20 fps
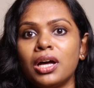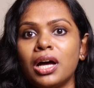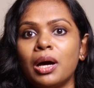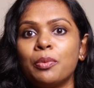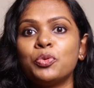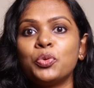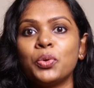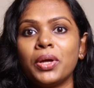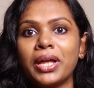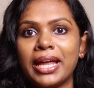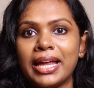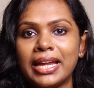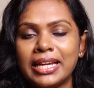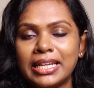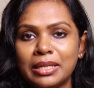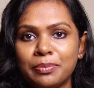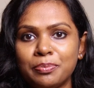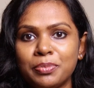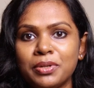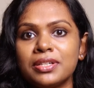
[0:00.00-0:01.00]
up to
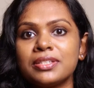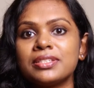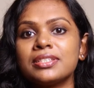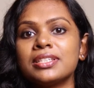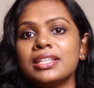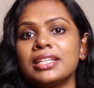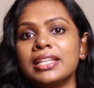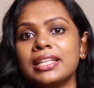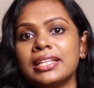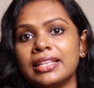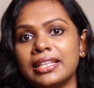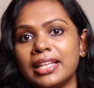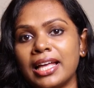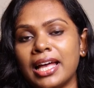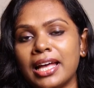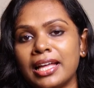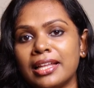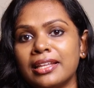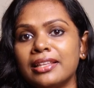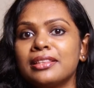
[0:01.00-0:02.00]
80%
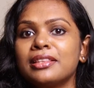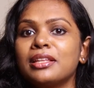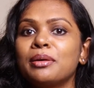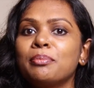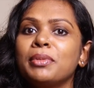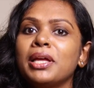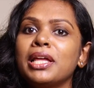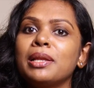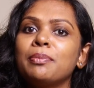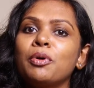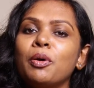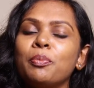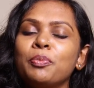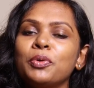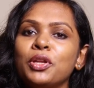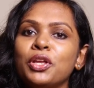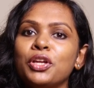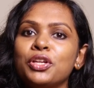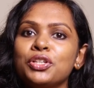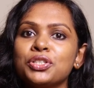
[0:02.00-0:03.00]
than the male
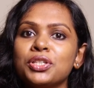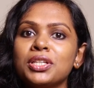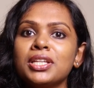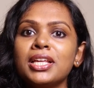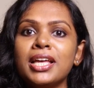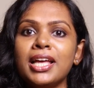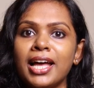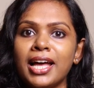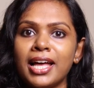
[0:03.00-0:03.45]
population,